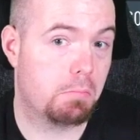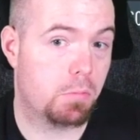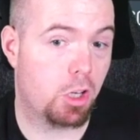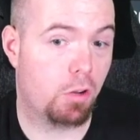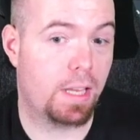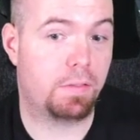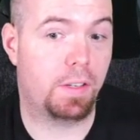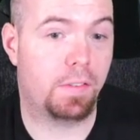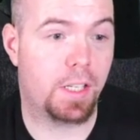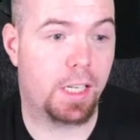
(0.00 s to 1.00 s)
So that's
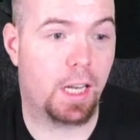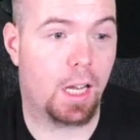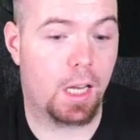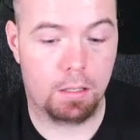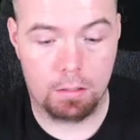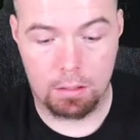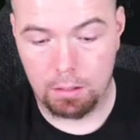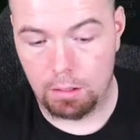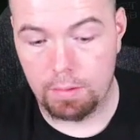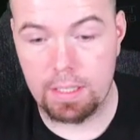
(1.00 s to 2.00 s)
15K.
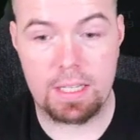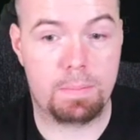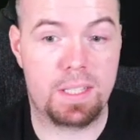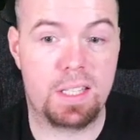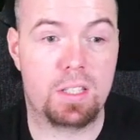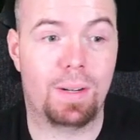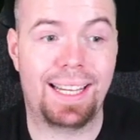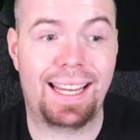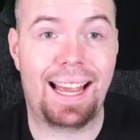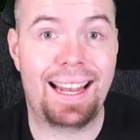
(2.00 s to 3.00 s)
This SBC is
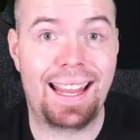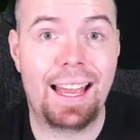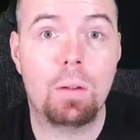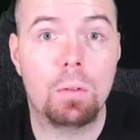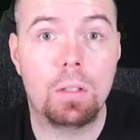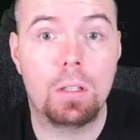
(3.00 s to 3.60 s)
20K anyhow.